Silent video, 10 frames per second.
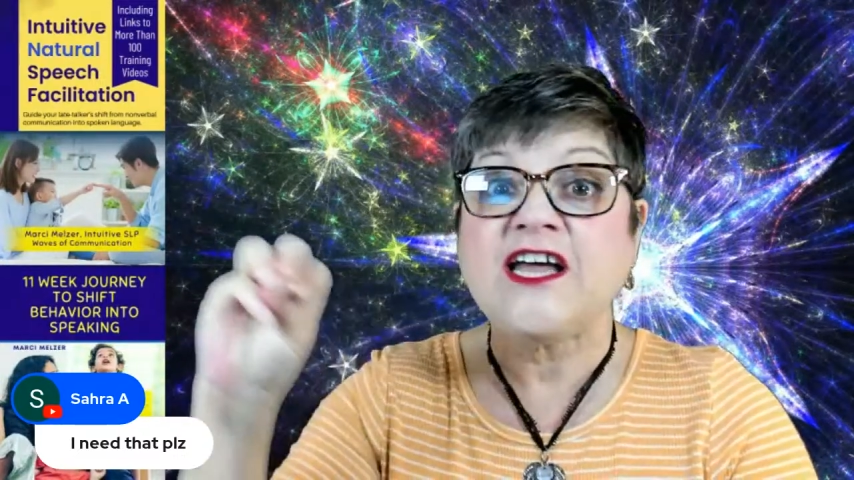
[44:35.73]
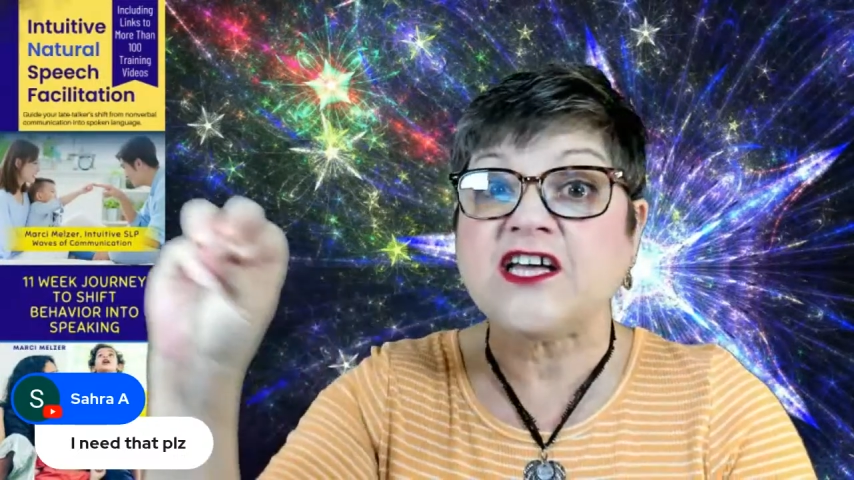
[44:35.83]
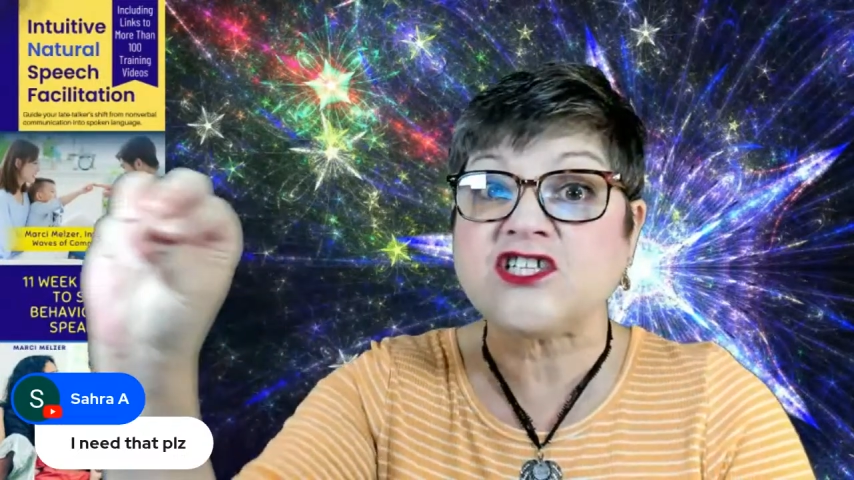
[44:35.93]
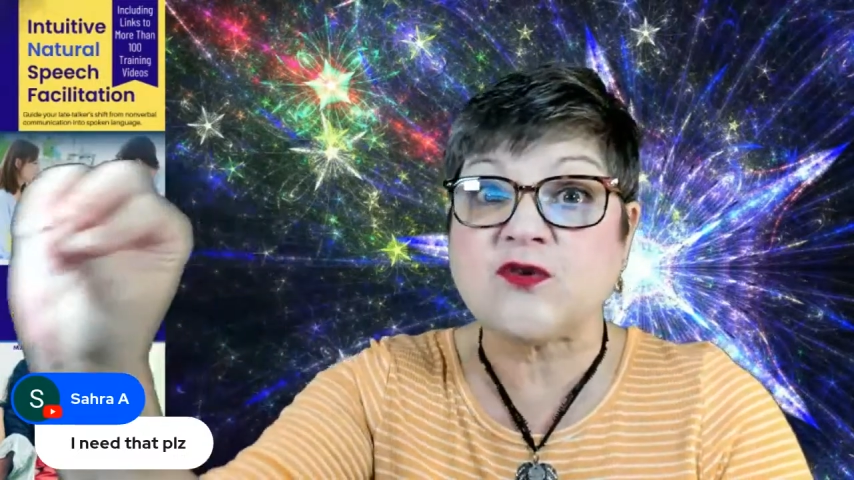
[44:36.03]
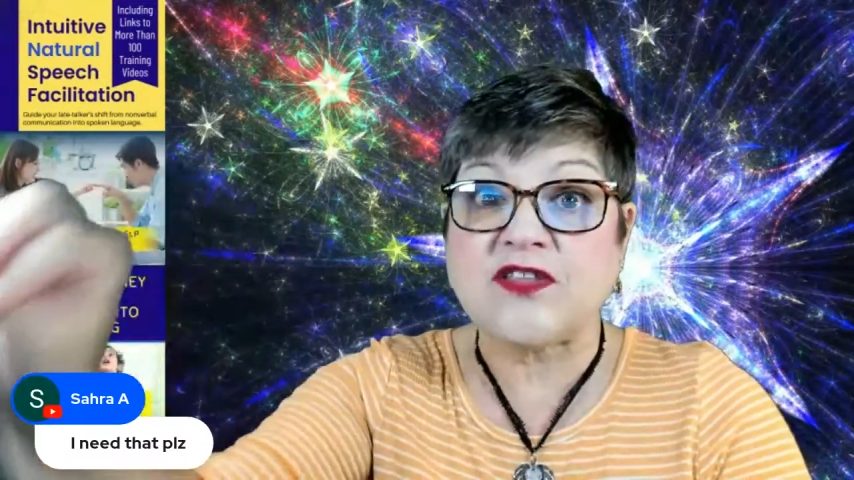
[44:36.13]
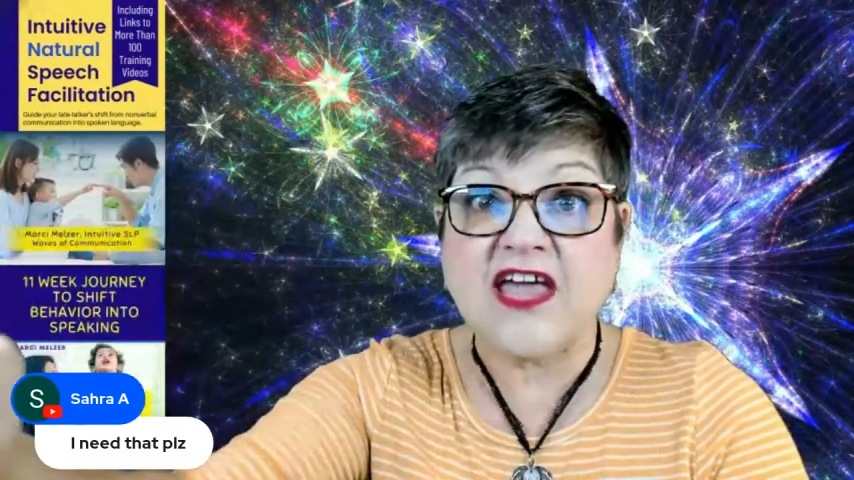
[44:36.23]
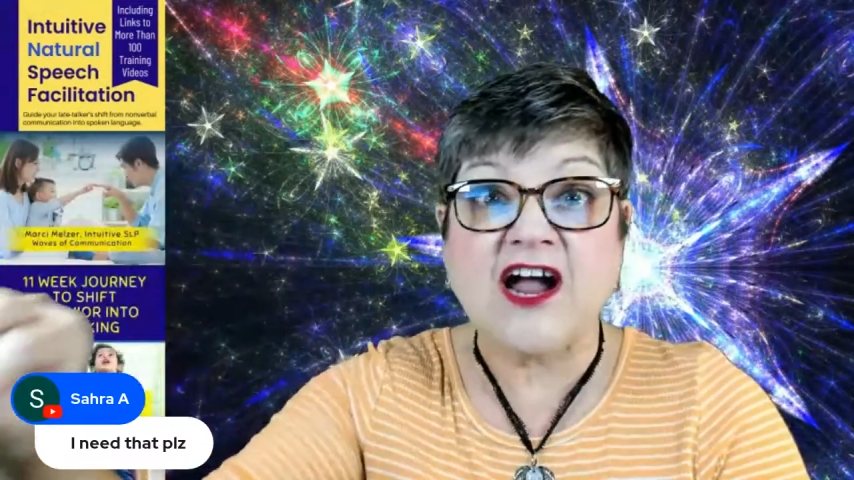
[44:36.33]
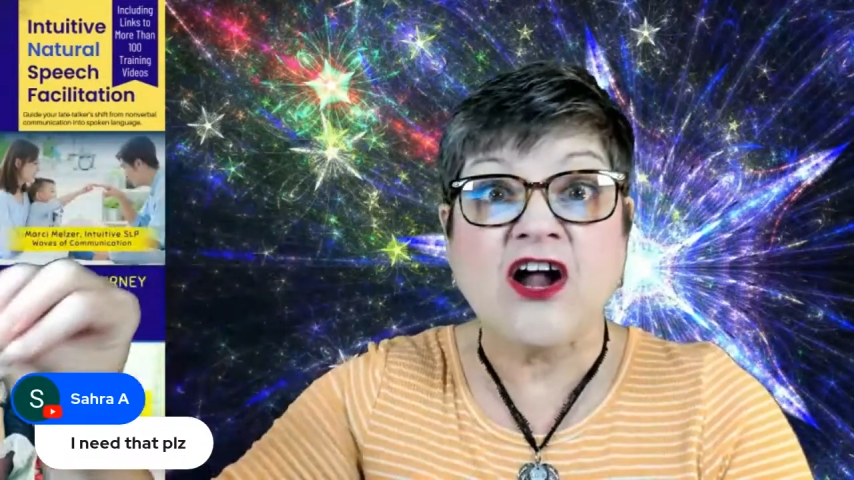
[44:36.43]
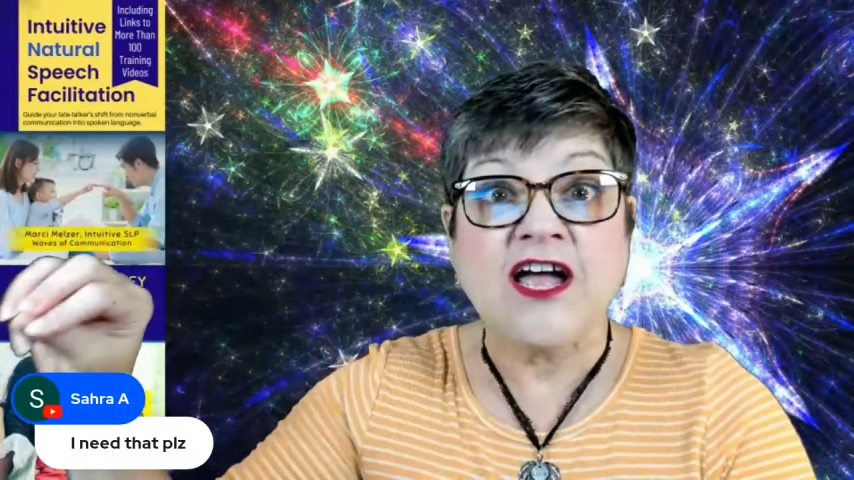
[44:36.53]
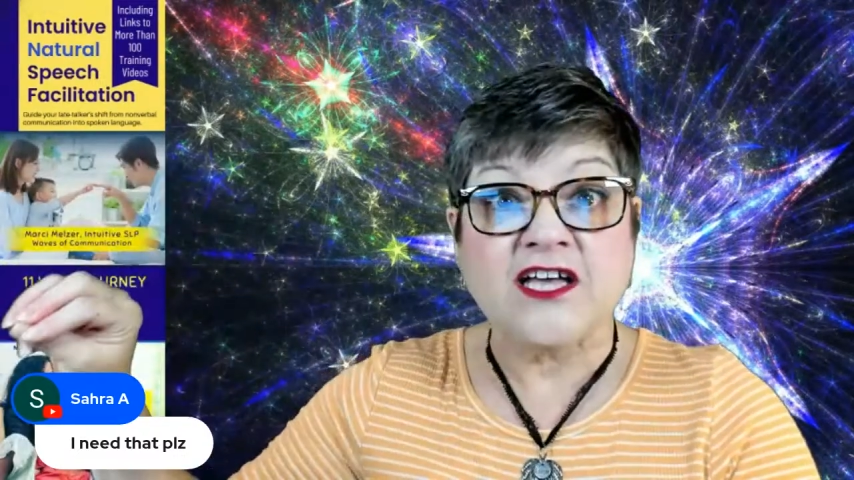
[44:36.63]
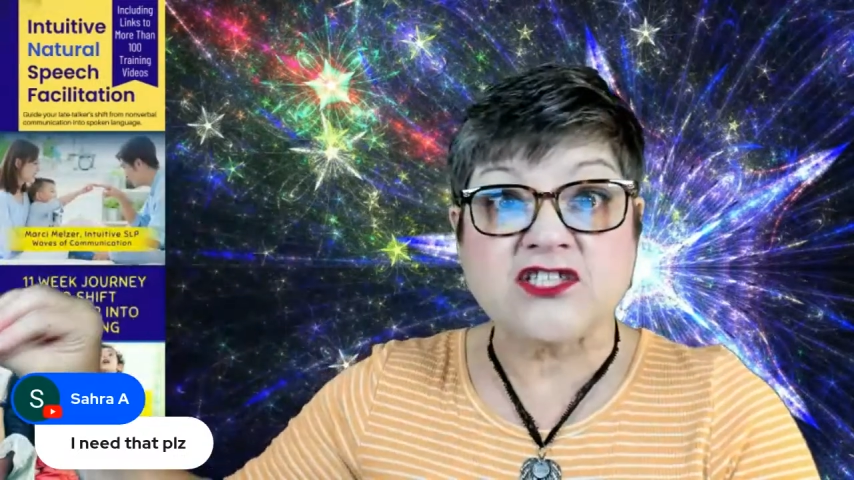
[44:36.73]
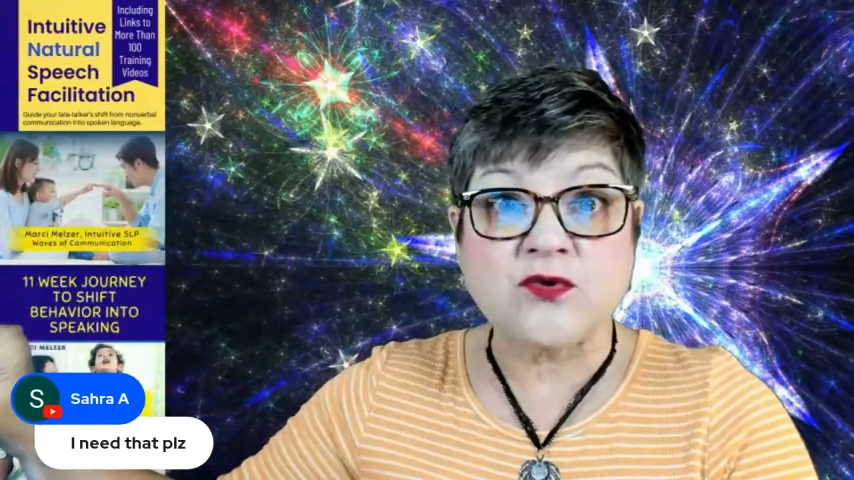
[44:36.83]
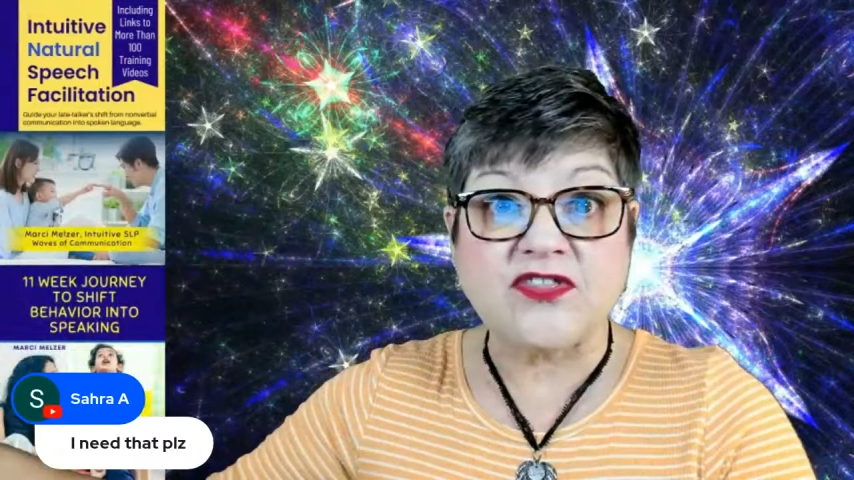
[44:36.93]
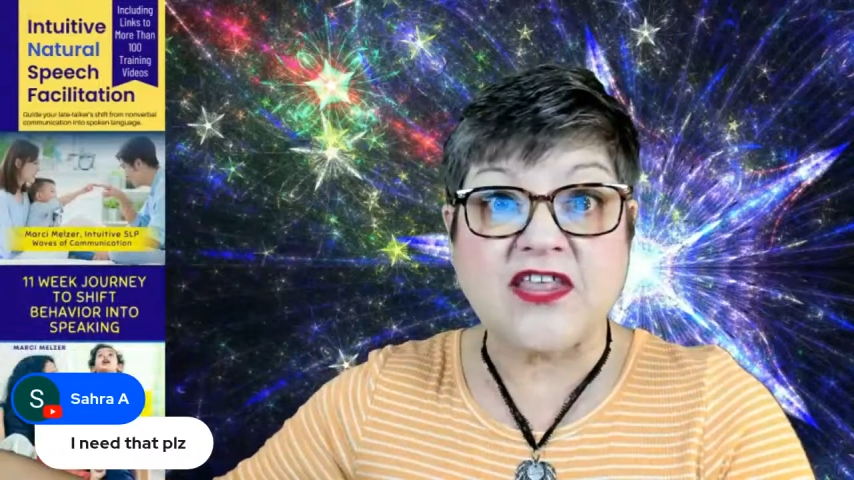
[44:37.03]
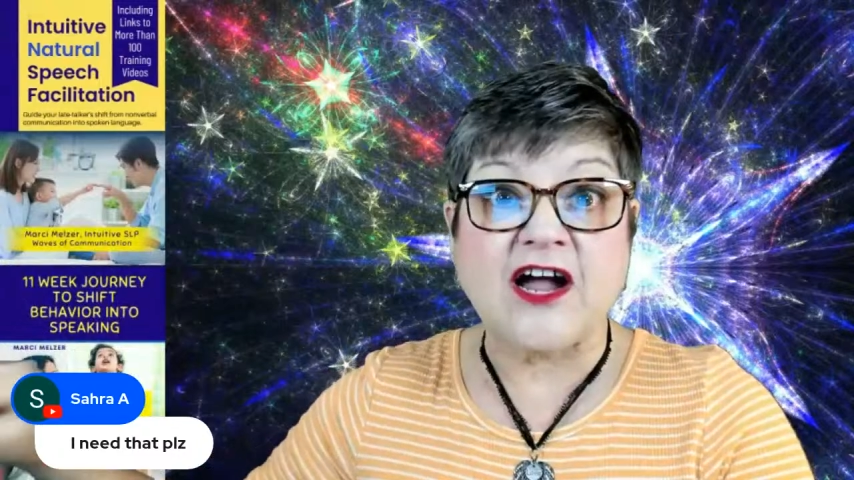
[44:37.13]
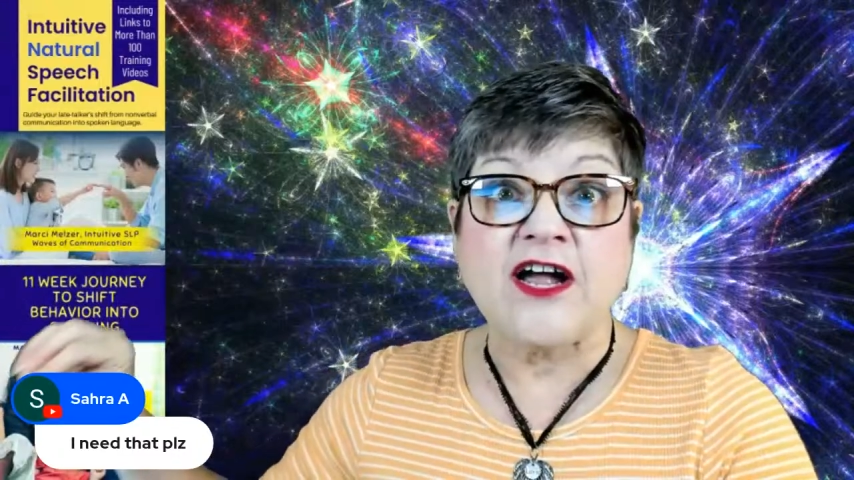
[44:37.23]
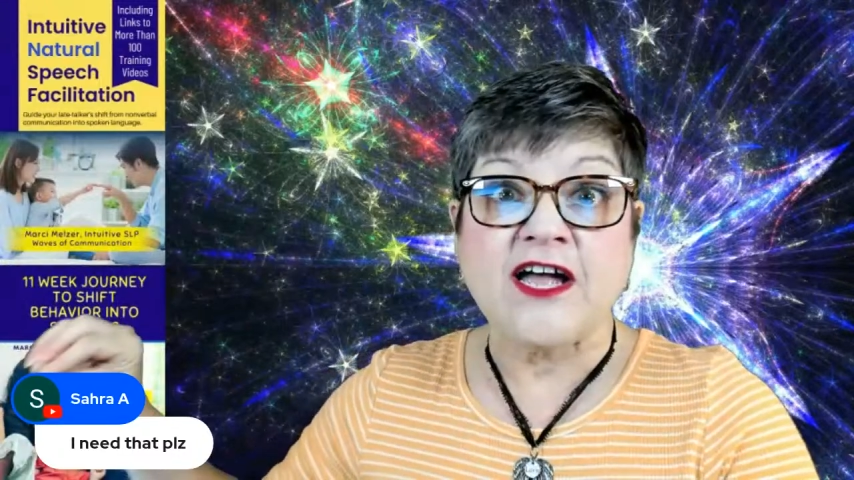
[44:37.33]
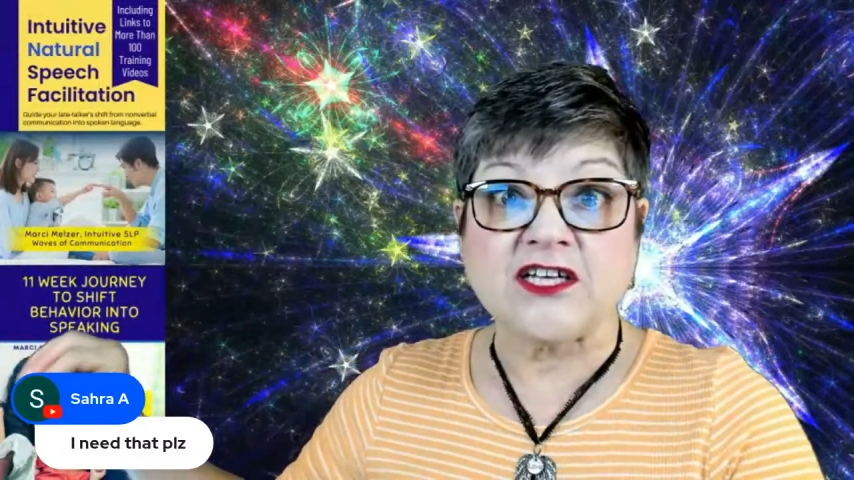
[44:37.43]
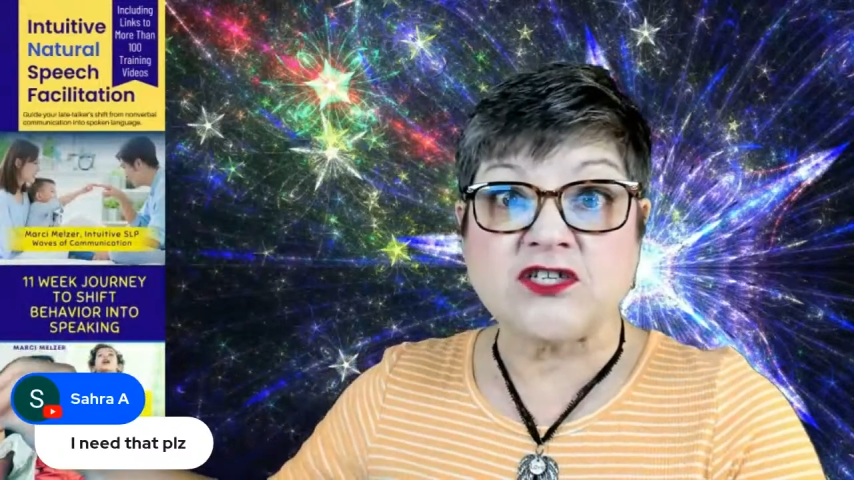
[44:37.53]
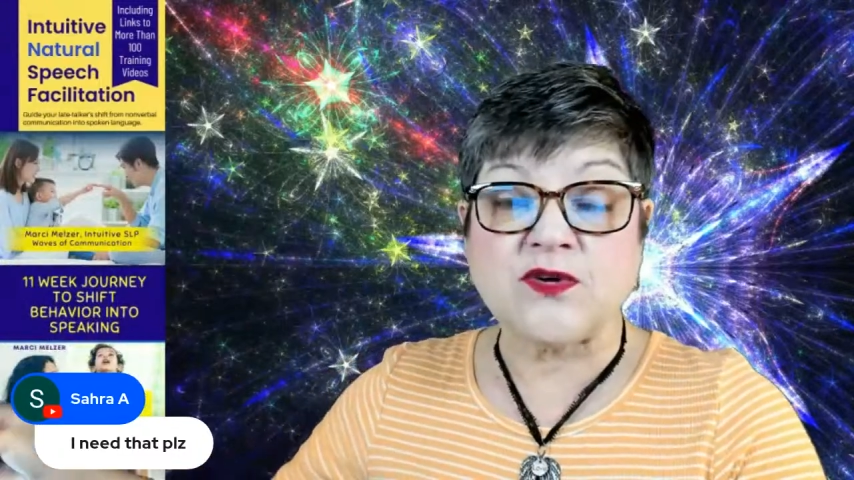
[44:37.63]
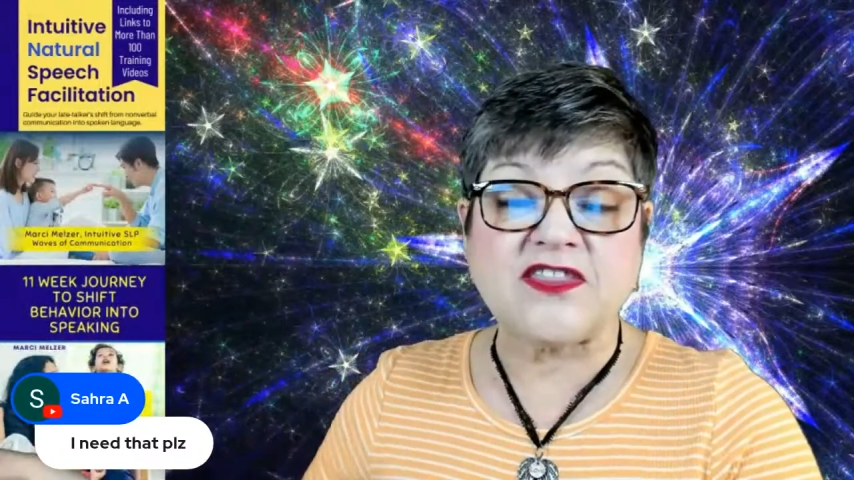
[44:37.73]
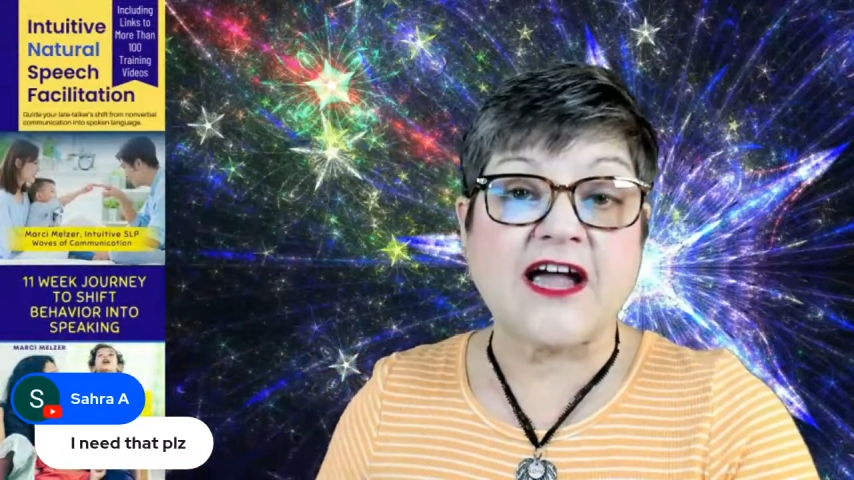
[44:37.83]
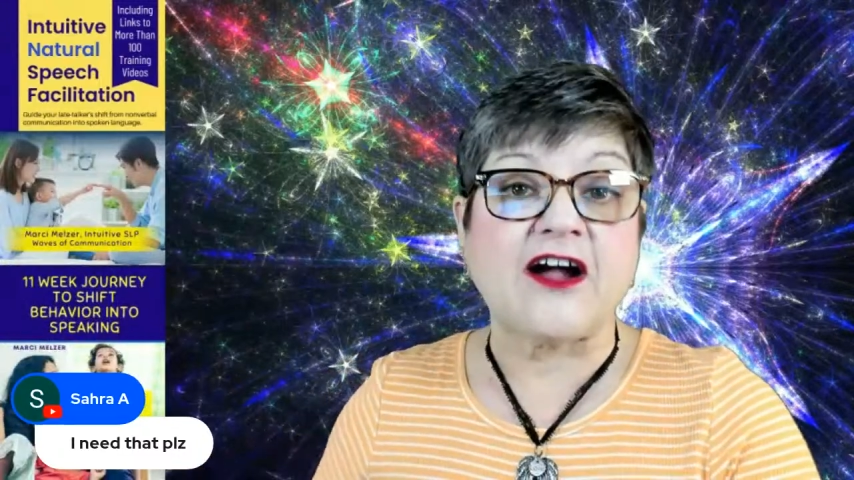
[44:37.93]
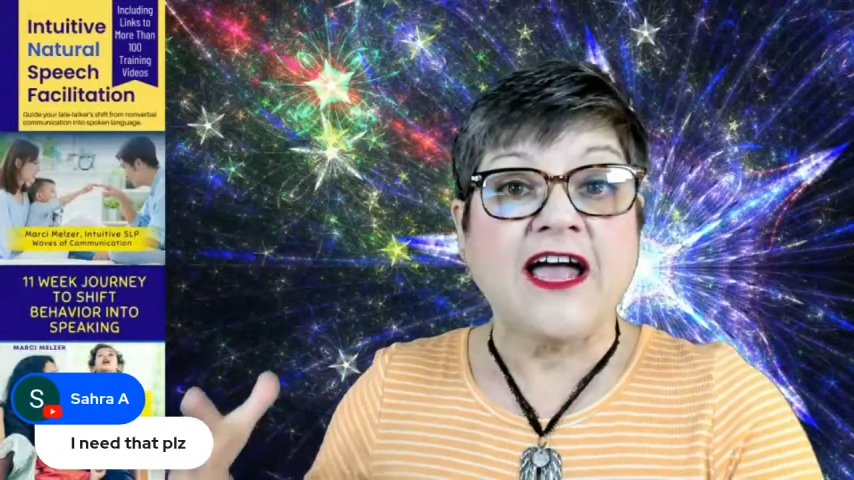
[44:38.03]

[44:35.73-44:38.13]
he'll do it there, he'll do it there, he'll do it there.